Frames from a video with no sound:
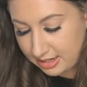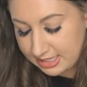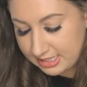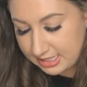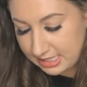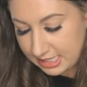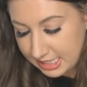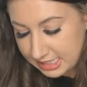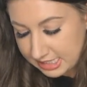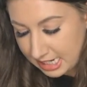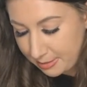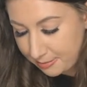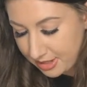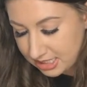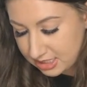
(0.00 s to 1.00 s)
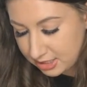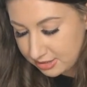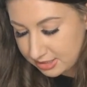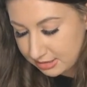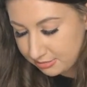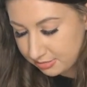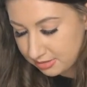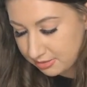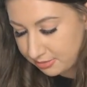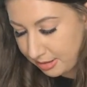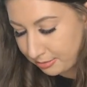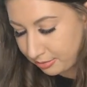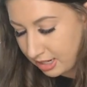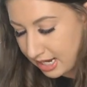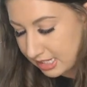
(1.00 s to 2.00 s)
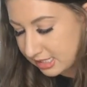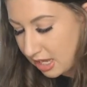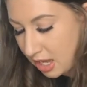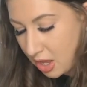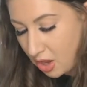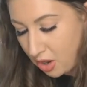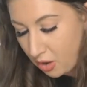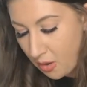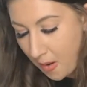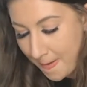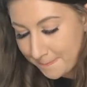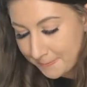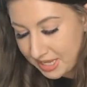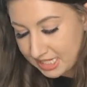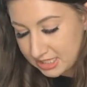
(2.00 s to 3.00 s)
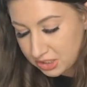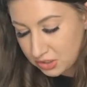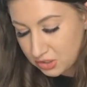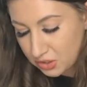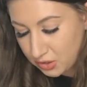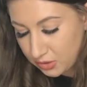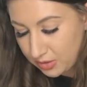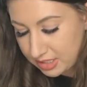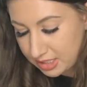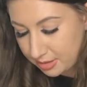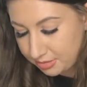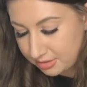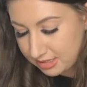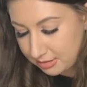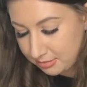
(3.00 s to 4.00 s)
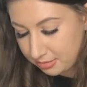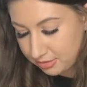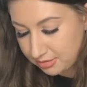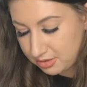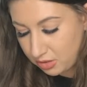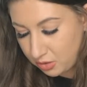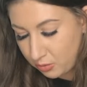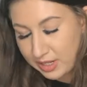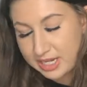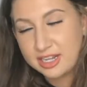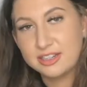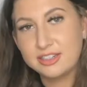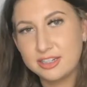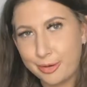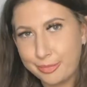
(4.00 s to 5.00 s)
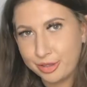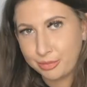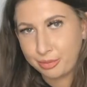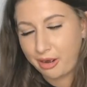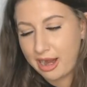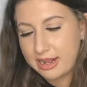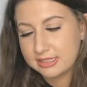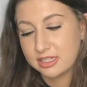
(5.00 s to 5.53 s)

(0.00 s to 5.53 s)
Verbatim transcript: It says in each game, match two symbols to win a prize or match two double symbols to win a double the prize.